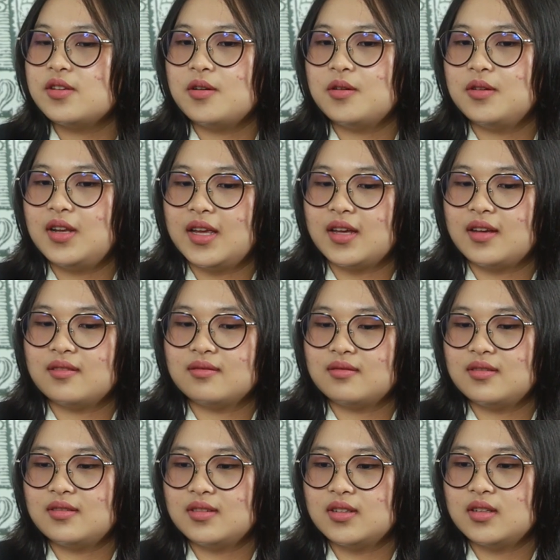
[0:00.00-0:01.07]
So like
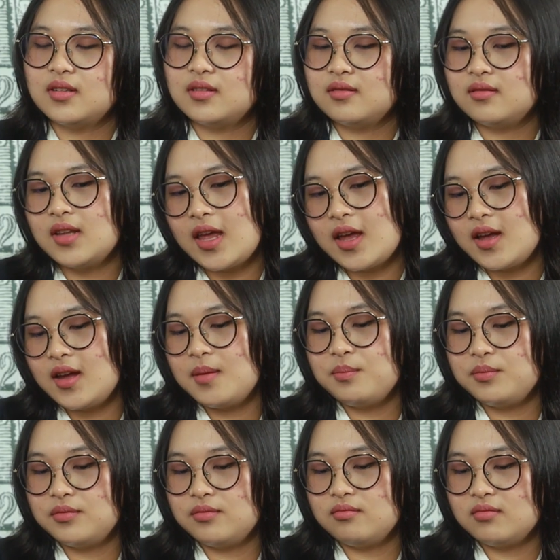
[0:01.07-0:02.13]
the
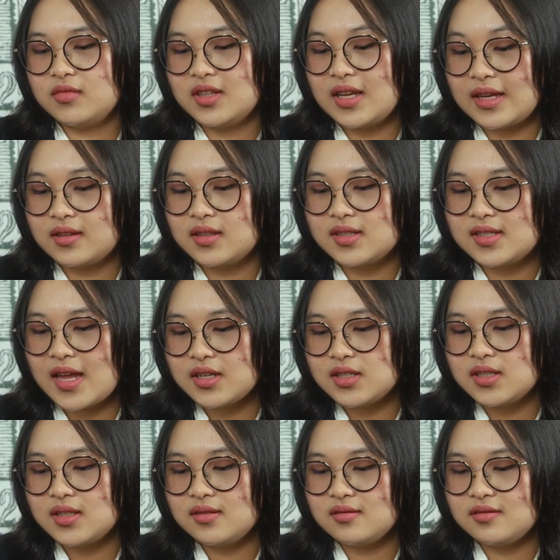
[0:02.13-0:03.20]
like the
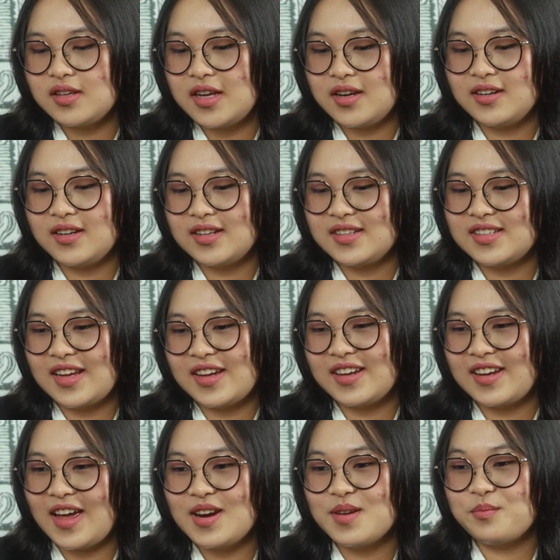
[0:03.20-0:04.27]
sanction here, it's
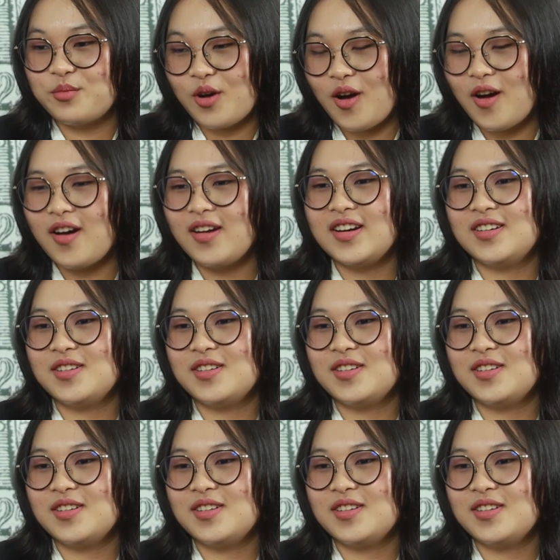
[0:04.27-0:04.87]
like kind of broad